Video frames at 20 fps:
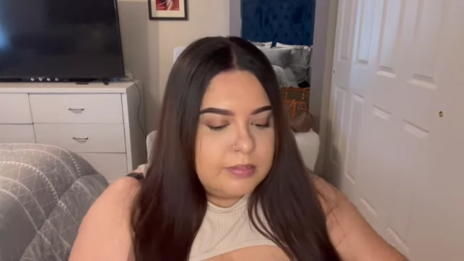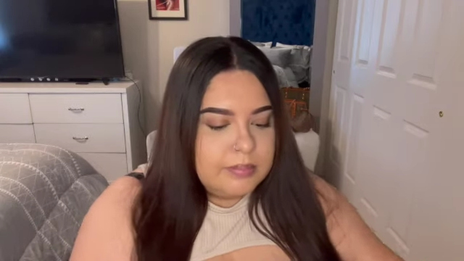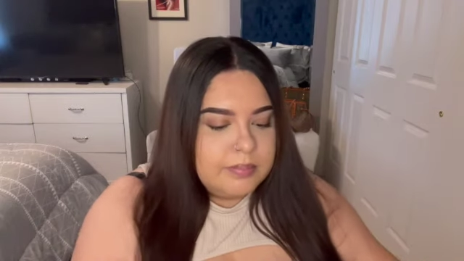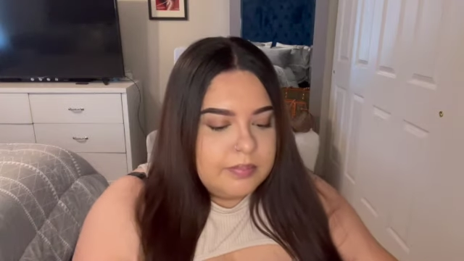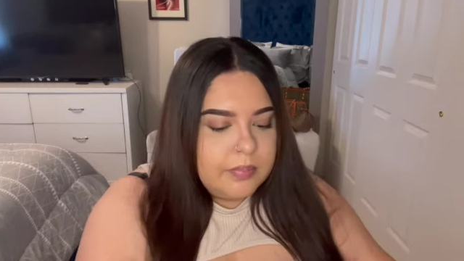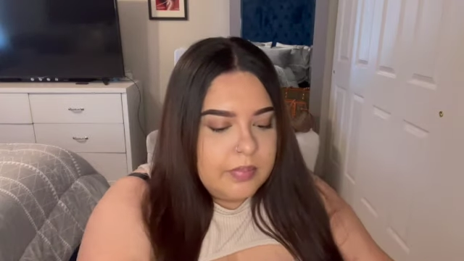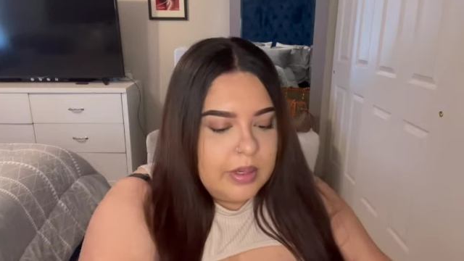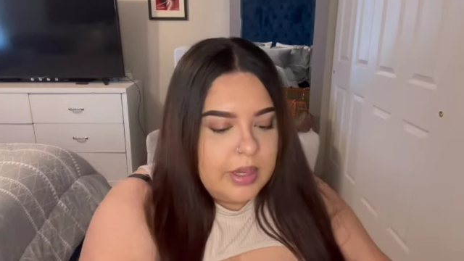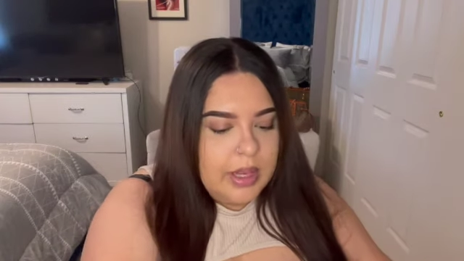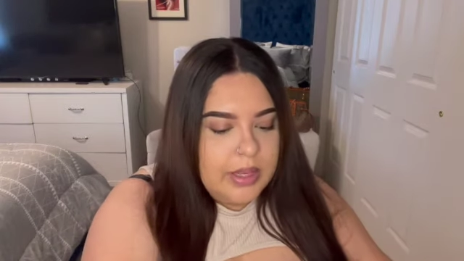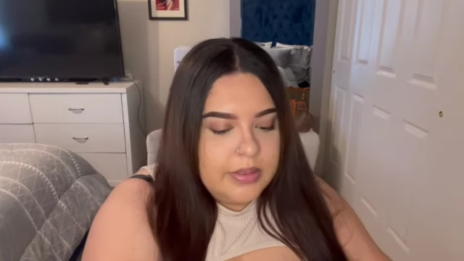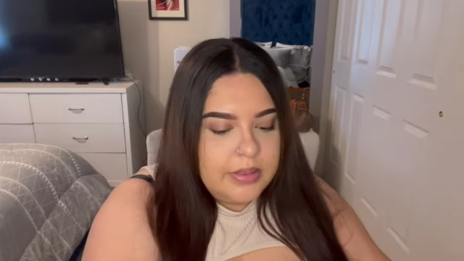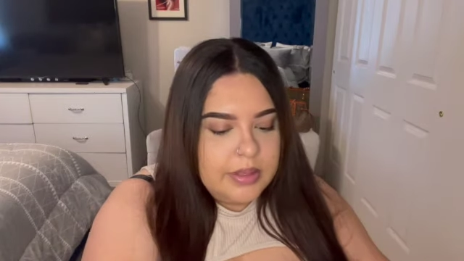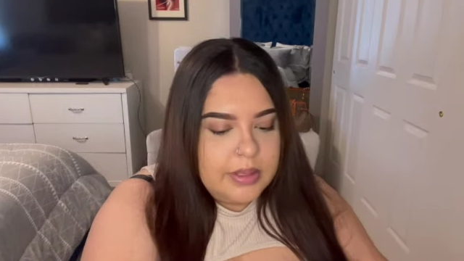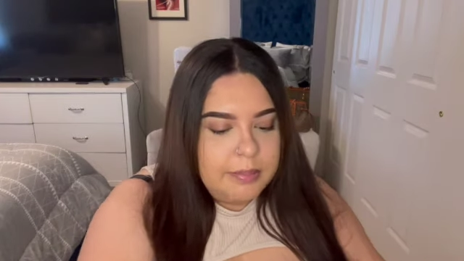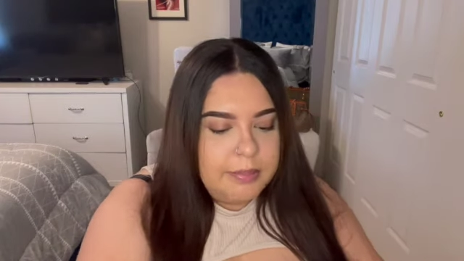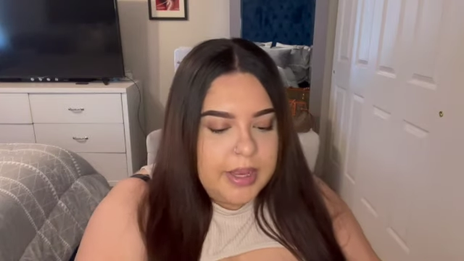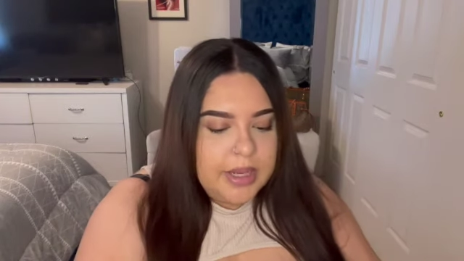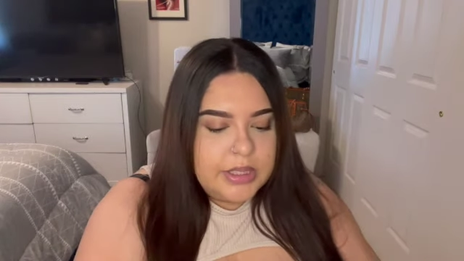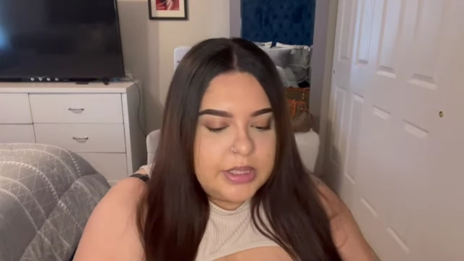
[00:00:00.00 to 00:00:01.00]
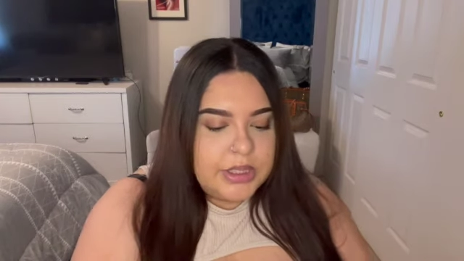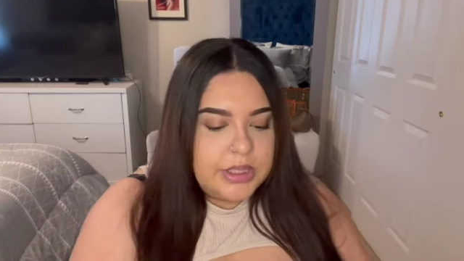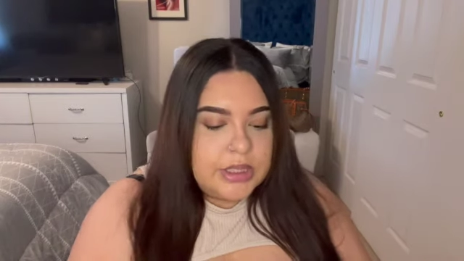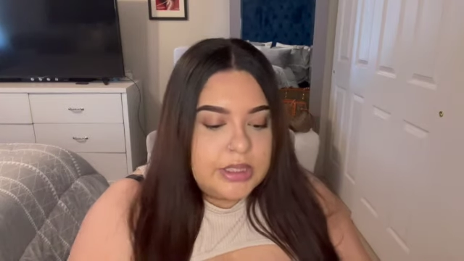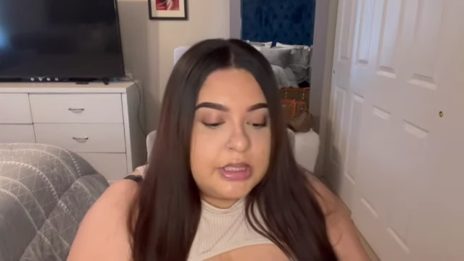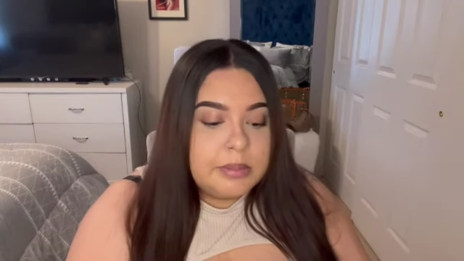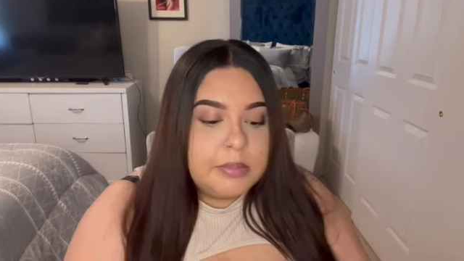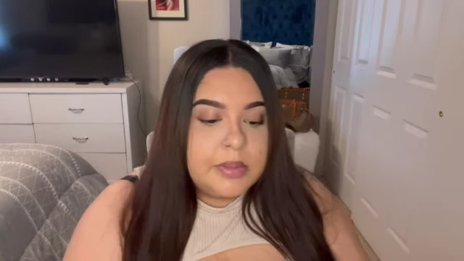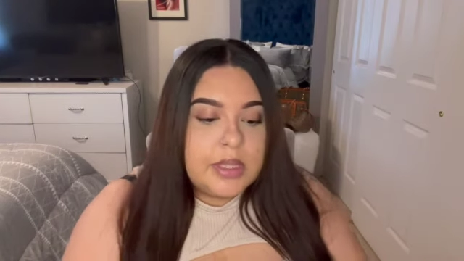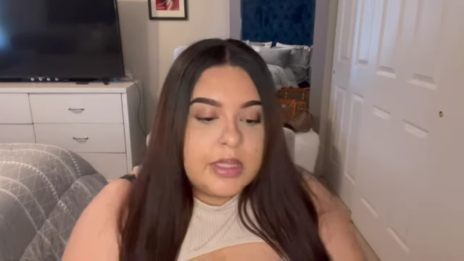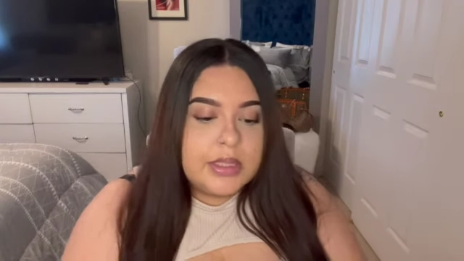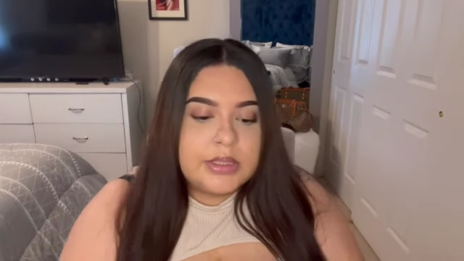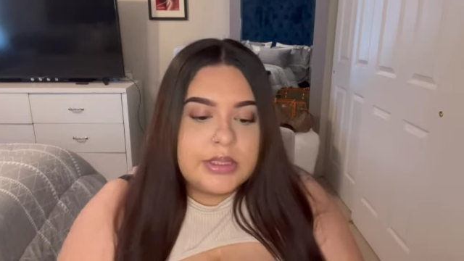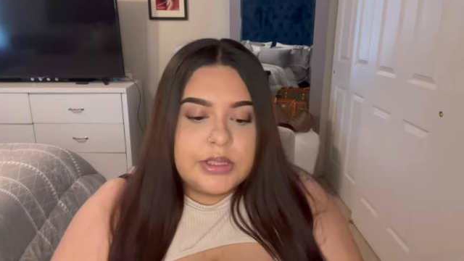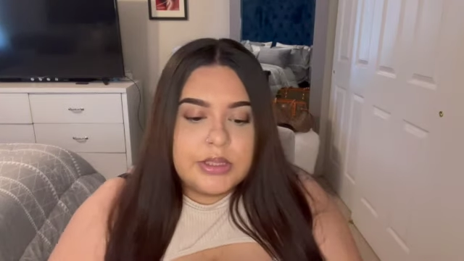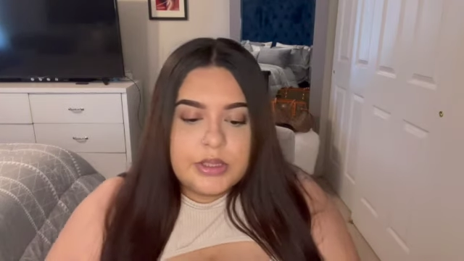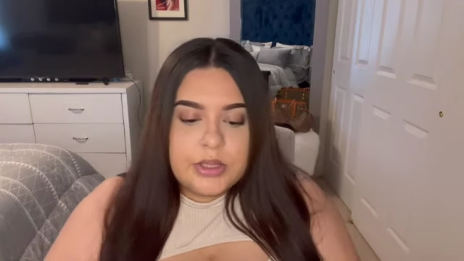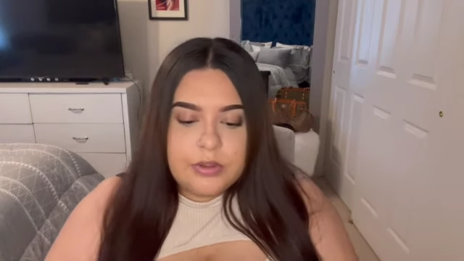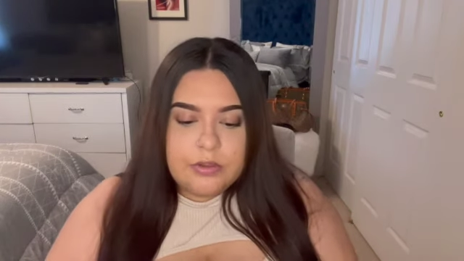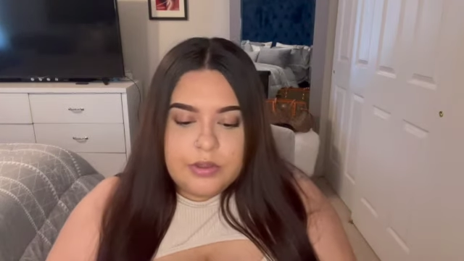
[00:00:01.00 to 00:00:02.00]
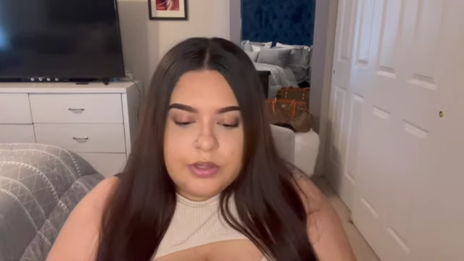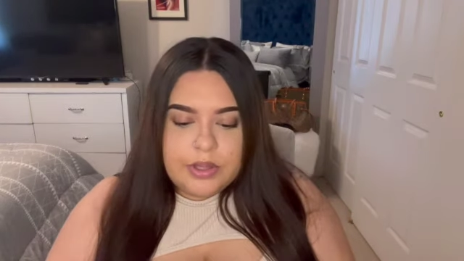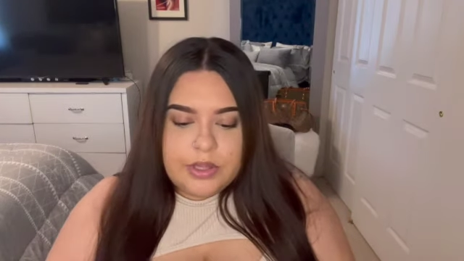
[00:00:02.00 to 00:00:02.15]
and the matching lip gloss to go with